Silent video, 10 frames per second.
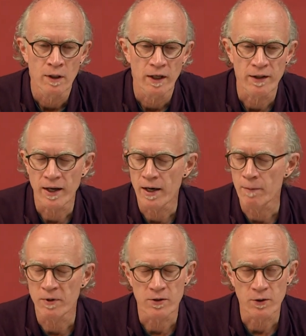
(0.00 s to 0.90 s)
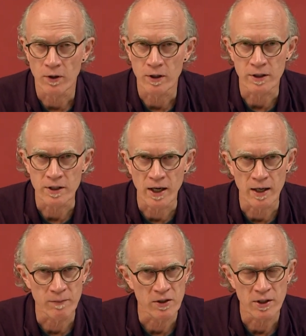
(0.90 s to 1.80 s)
That happens all the
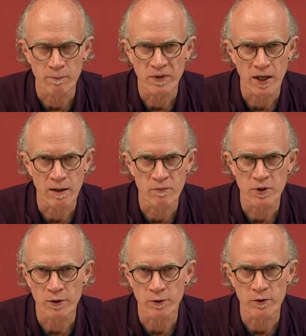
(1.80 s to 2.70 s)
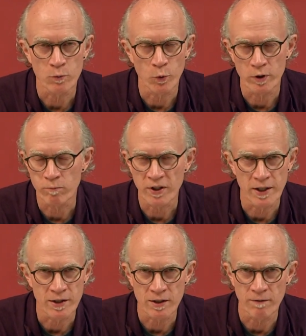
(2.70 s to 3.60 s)
time, and sometimes those word
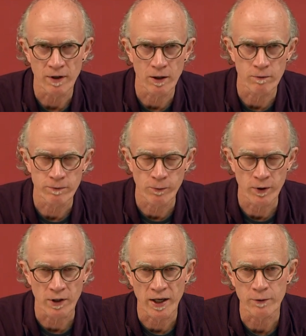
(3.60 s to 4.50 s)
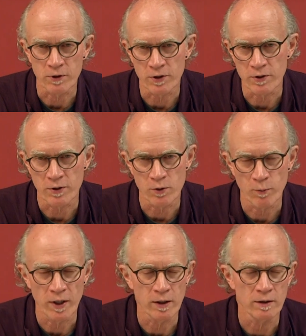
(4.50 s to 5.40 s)
plays involve foreign languages as
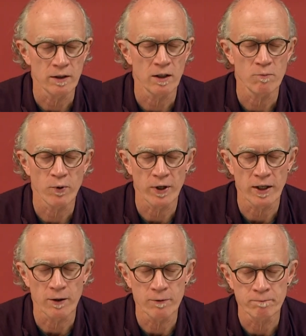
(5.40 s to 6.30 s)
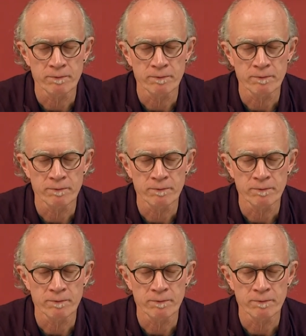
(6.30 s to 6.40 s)
well, I'll point out.